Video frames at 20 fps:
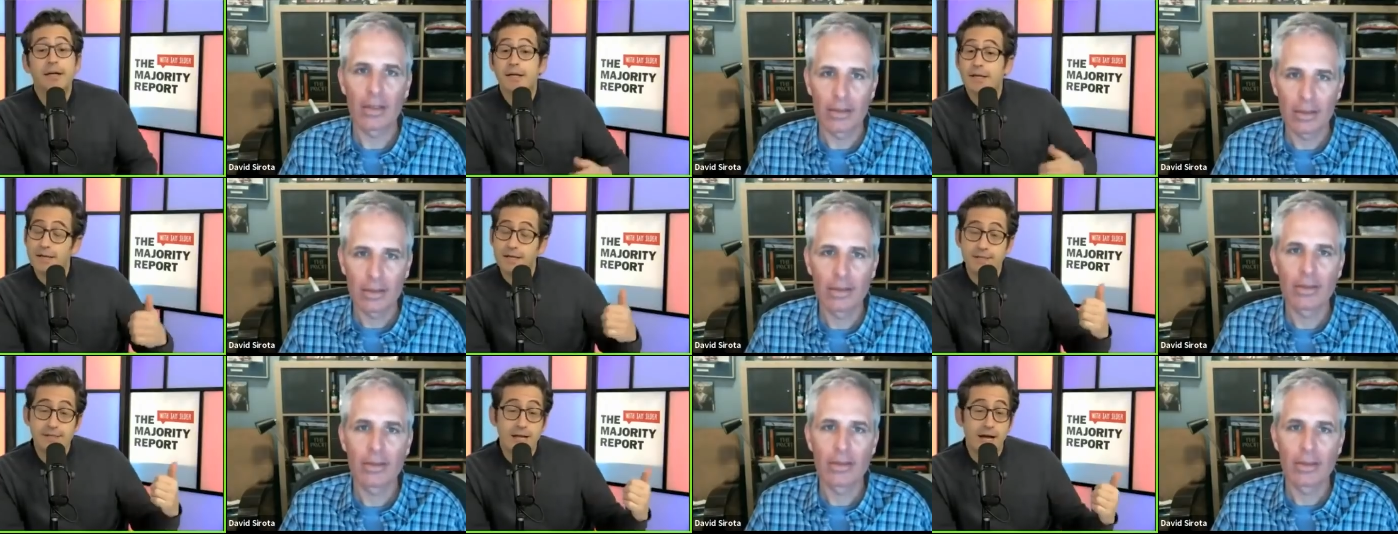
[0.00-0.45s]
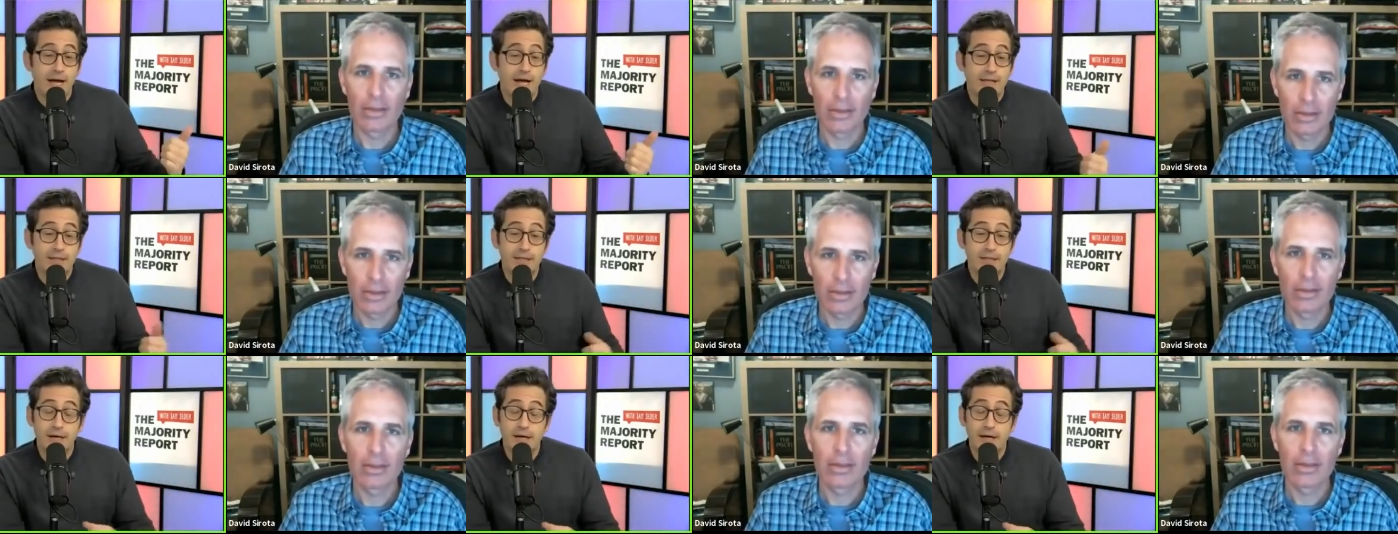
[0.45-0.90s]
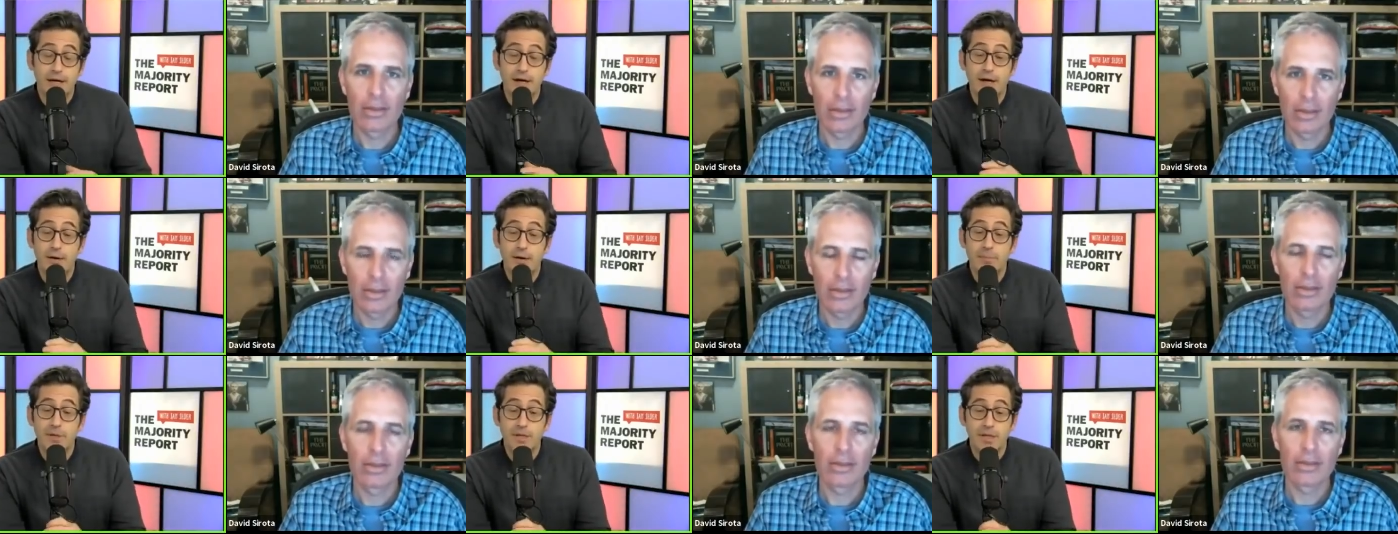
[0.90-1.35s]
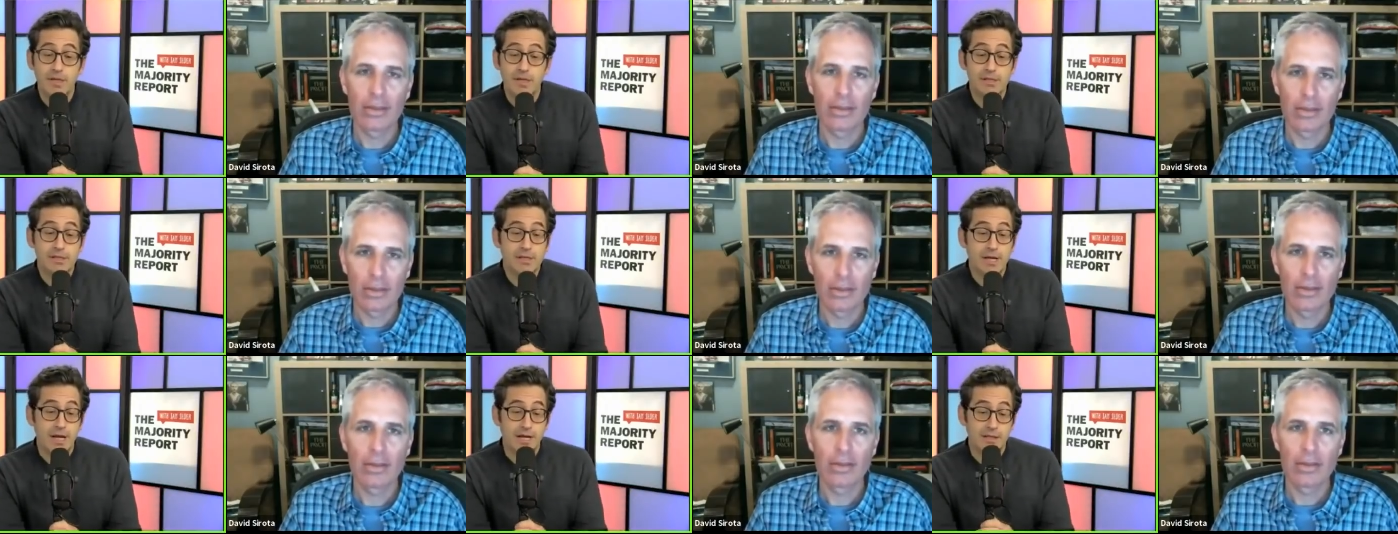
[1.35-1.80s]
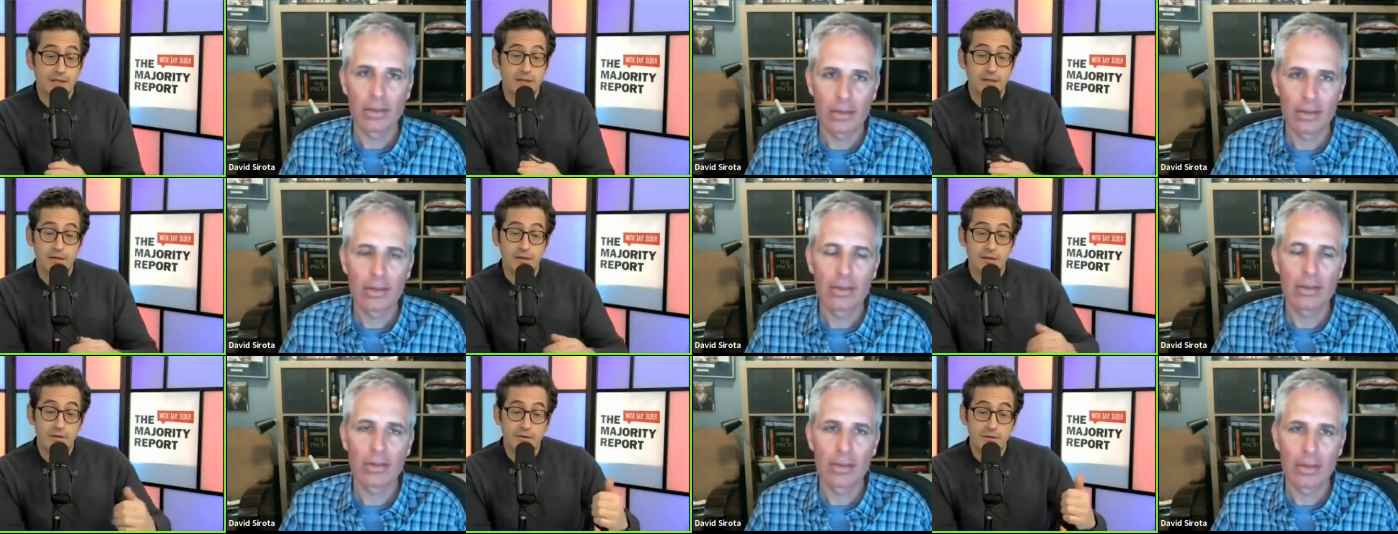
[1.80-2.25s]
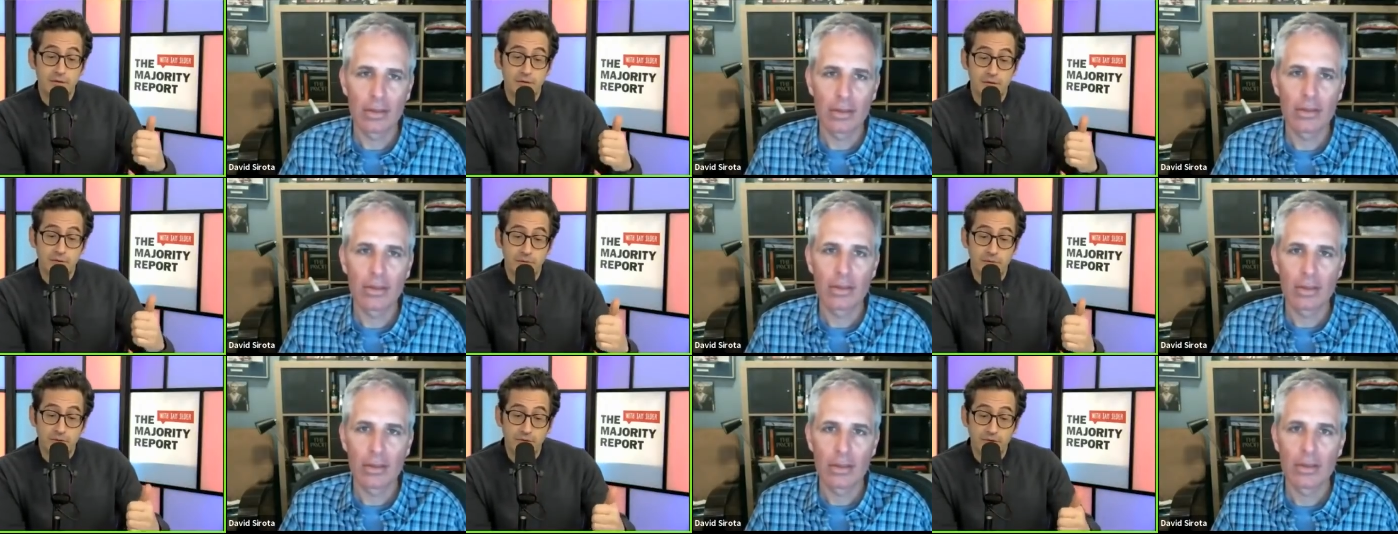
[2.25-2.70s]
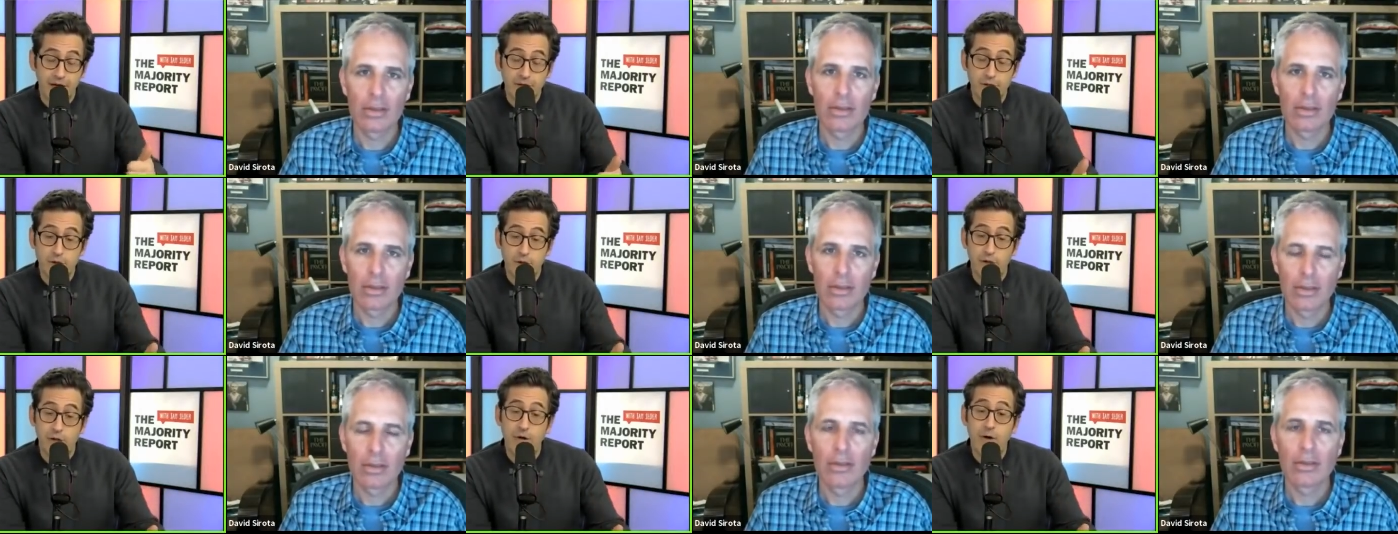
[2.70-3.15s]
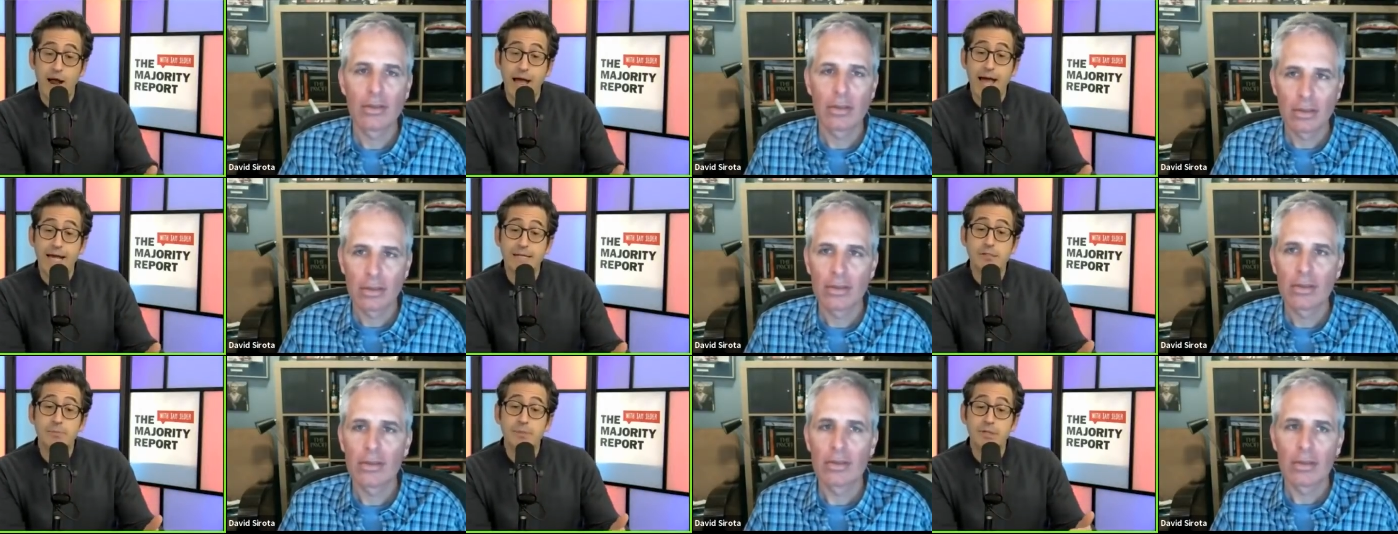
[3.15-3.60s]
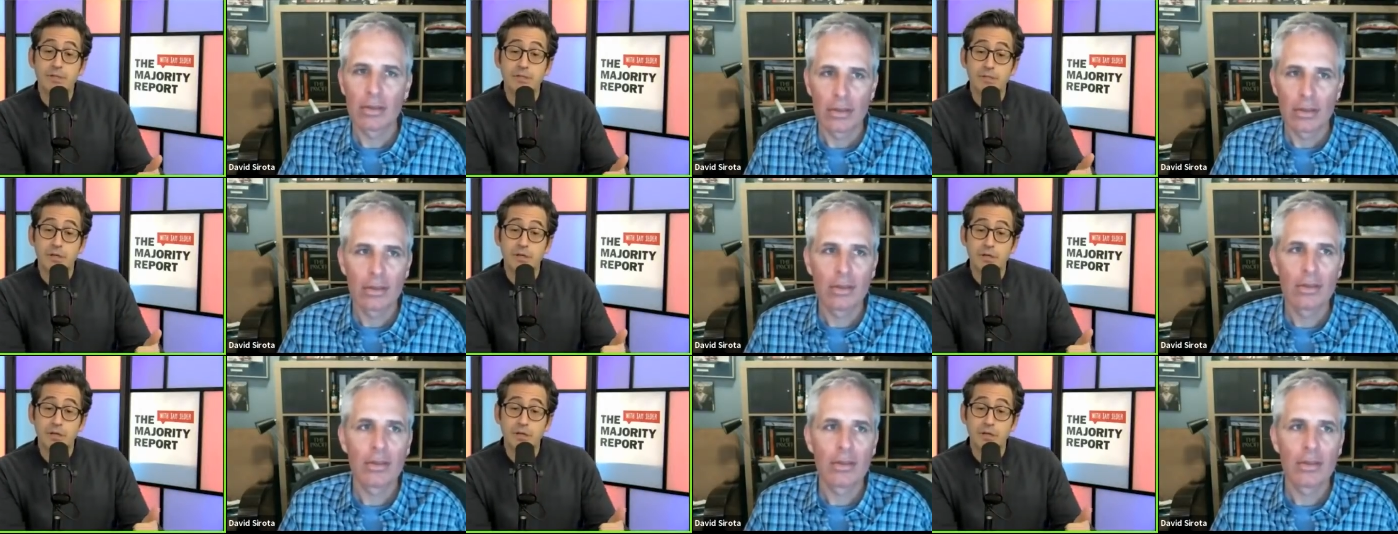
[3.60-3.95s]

Speaker 1: He's got the sexual harassment